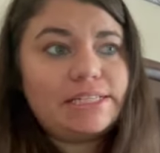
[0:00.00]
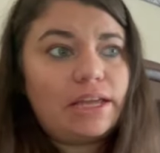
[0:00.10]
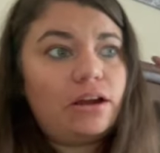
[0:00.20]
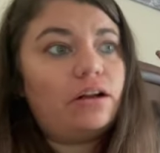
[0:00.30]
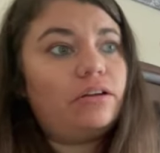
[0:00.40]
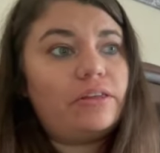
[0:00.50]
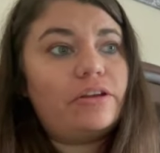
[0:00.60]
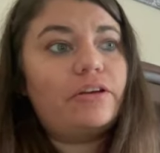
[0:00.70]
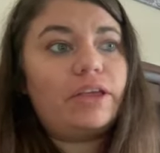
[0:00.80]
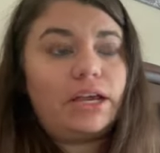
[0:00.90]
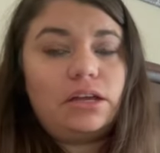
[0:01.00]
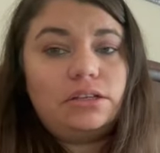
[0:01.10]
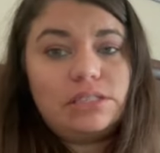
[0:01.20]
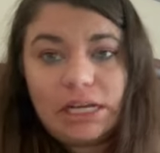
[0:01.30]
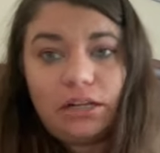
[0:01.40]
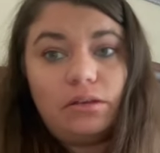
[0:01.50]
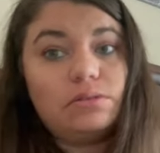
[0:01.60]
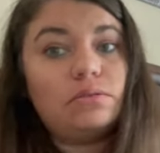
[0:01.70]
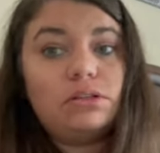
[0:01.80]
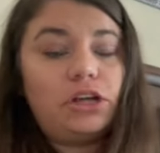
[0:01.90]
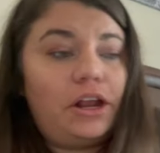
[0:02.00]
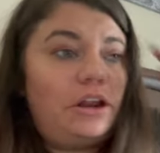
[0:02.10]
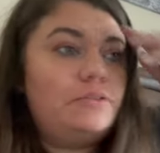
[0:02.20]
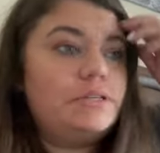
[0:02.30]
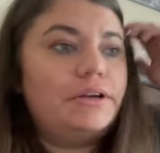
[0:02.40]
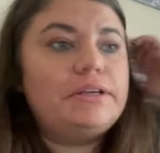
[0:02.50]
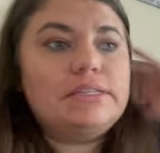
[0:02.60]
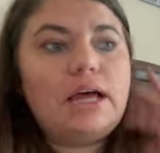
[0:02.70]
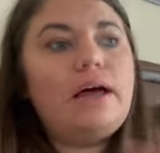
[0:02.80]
They're all either like standalones or starting a new series.